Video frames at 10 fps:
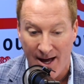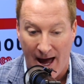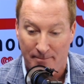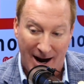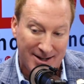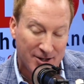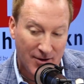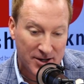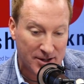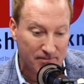at my
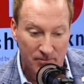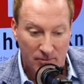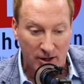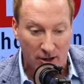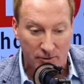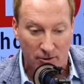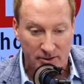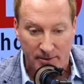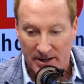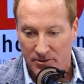discretion, during
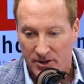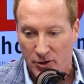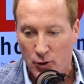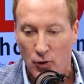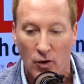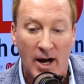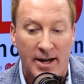semesters at school.